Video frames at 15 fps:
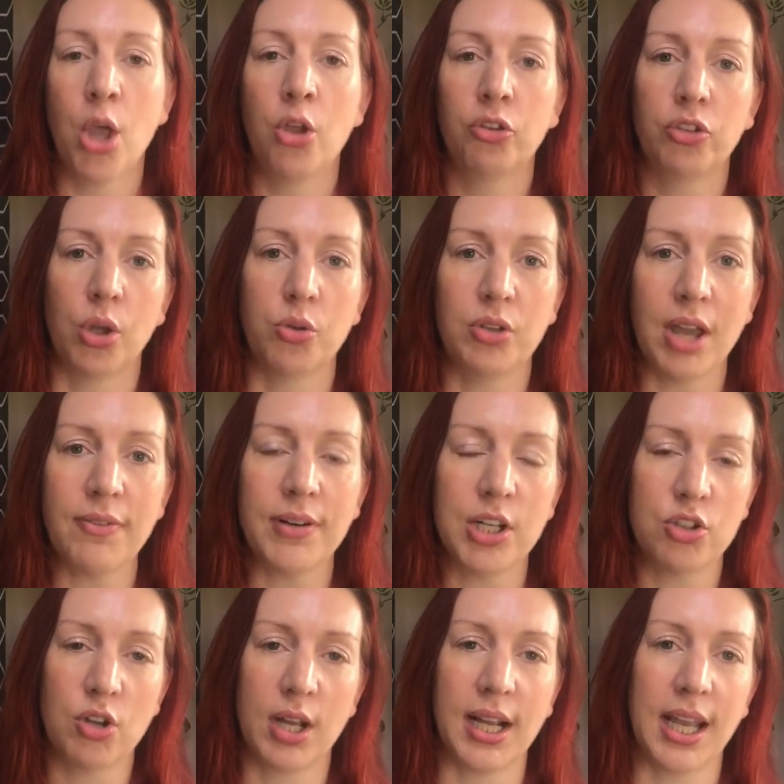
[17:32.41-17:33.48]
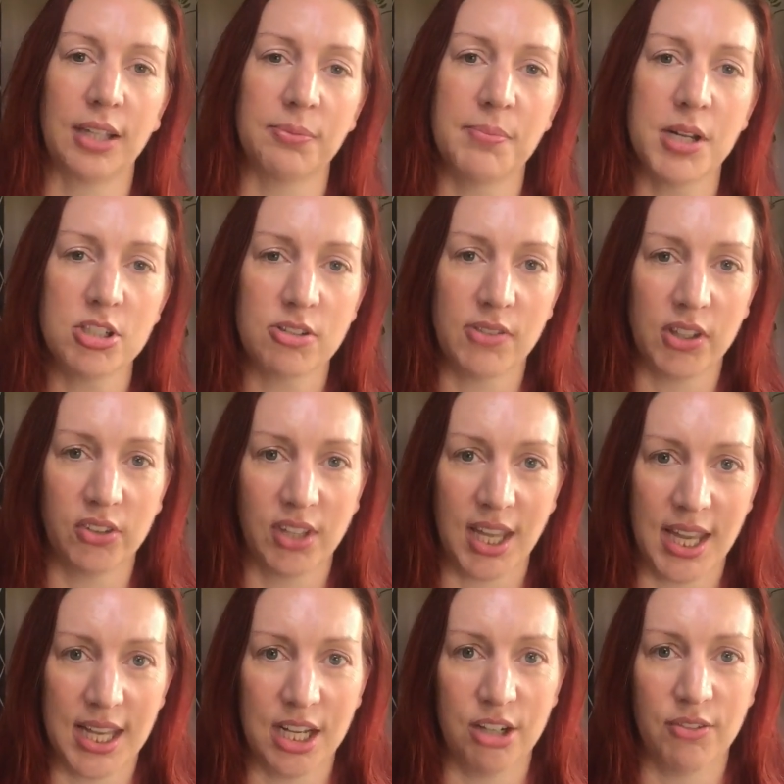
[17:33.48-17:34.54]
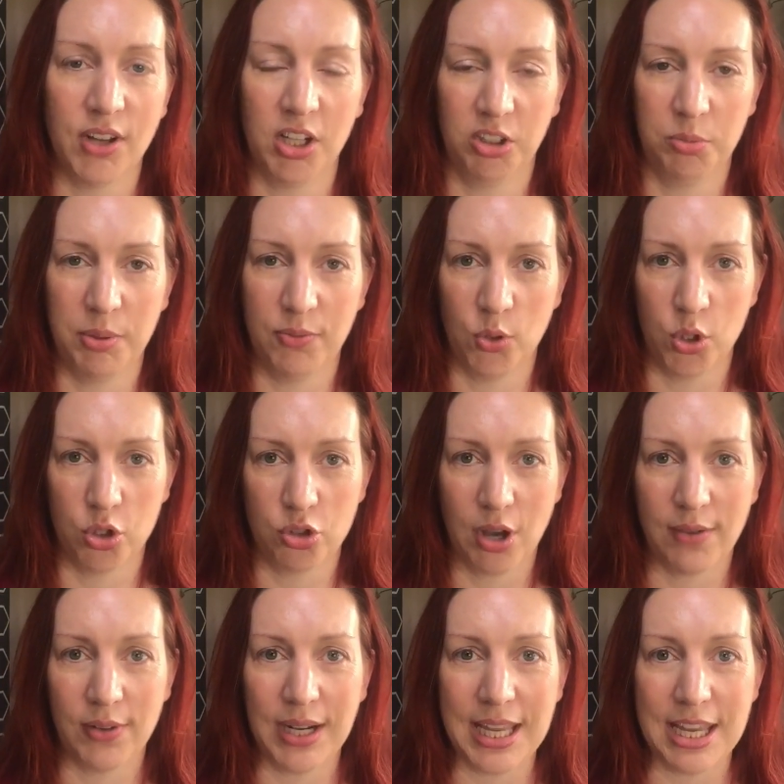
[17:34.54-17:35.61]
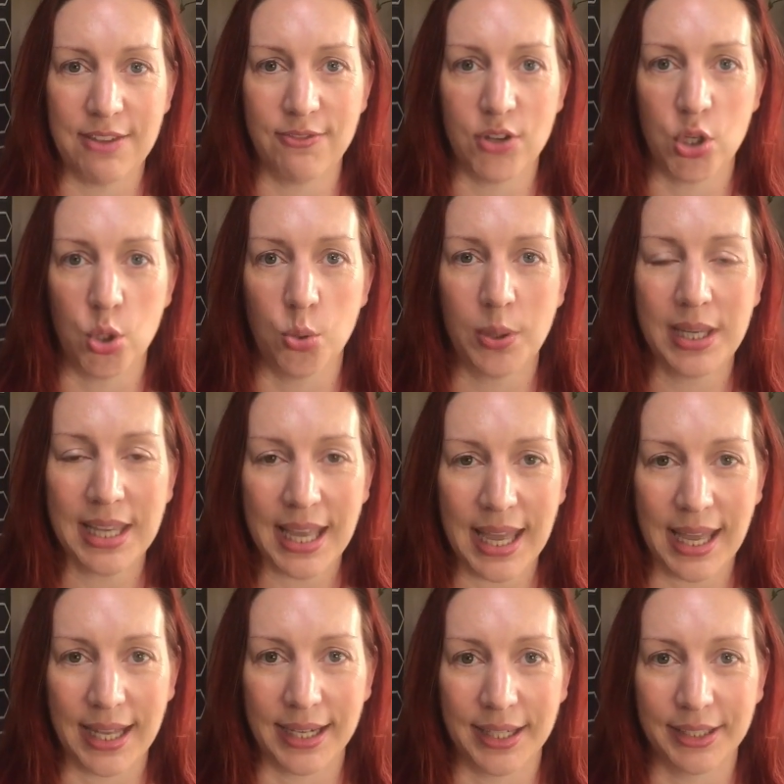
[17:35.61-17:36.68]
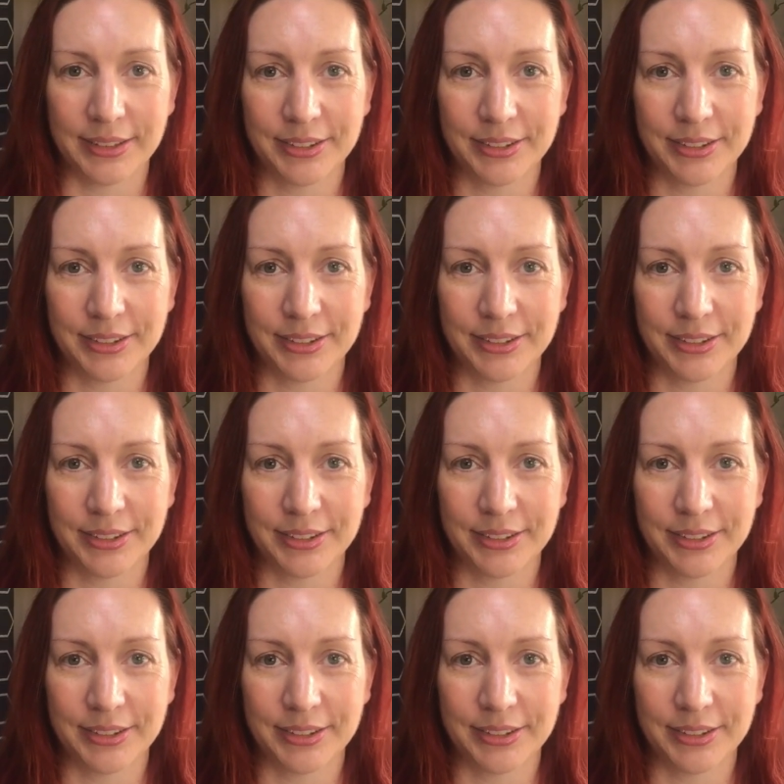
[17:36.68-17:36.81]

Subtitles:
So definitely try and get as much of this kit in advance before you travel if you can.